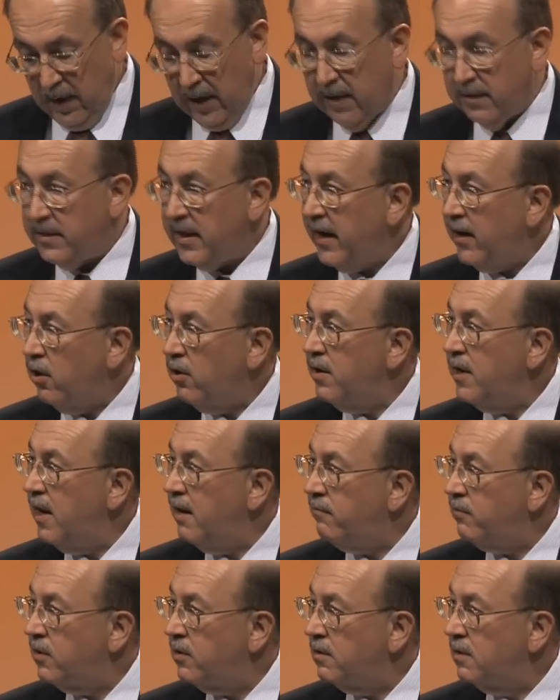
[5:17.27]
and they are
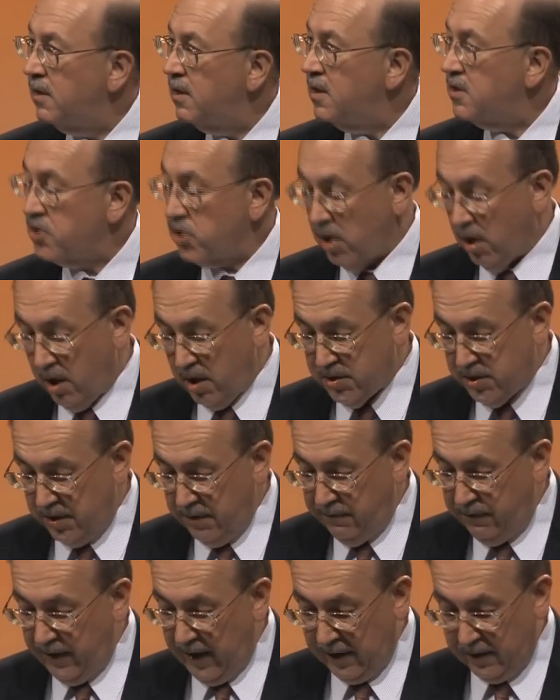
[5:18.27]
never as
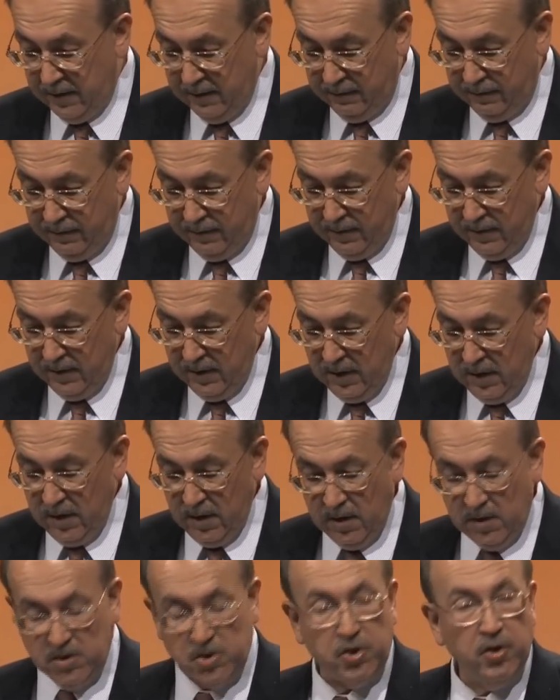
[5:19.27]
cost-effective
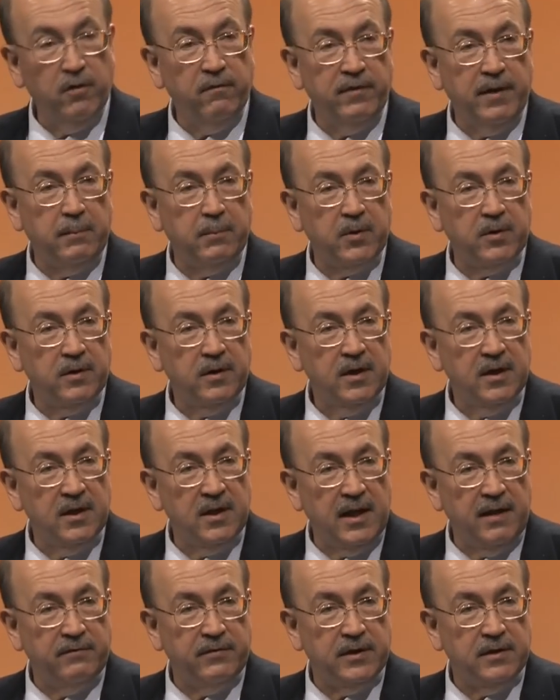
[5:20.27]
as November
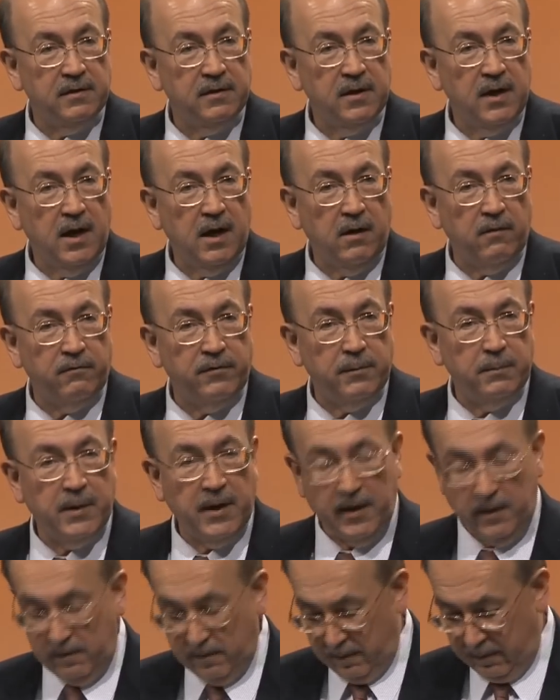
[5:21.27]
eleventh Alpha
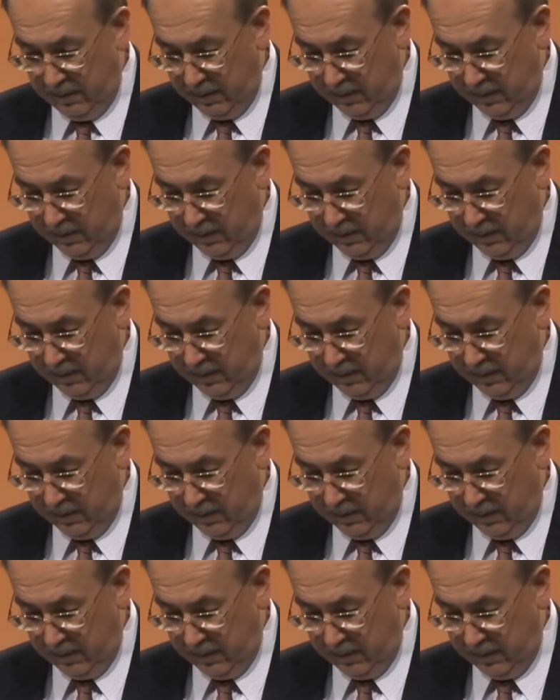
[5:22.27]
Mike.